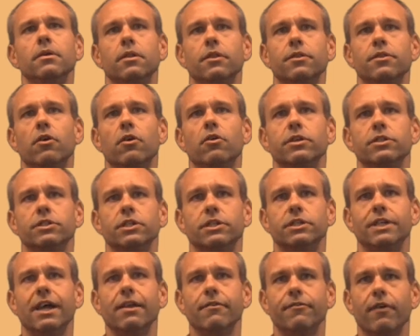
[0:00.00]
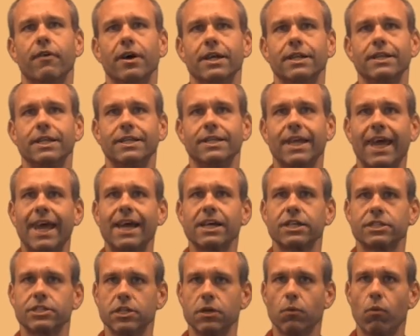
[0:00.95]
The third is to identify the
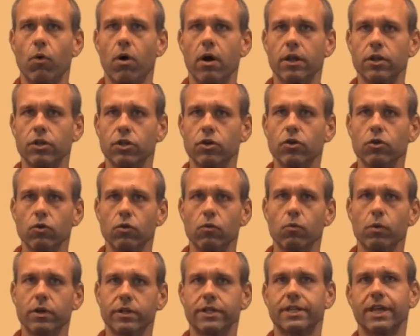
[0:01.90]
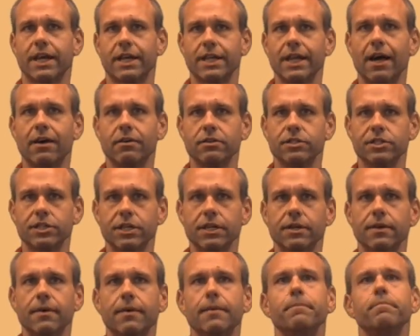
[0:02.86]
tasks that you want to do with the
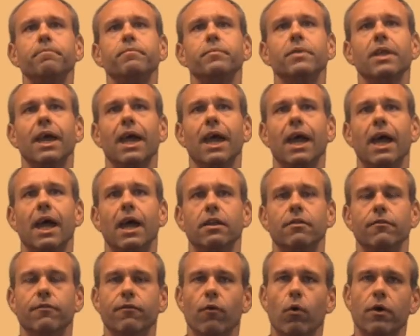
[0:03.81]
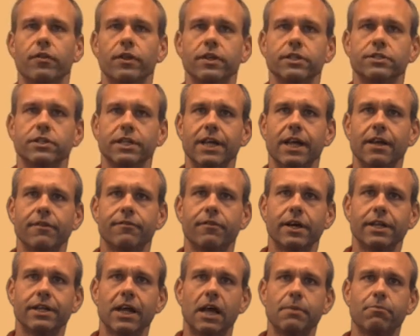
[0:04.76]
technology. And the fourth is to
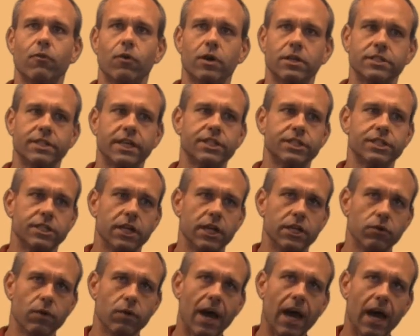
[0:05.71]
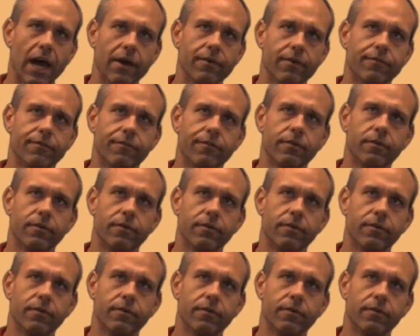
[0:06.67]
identify the type of organization that you have.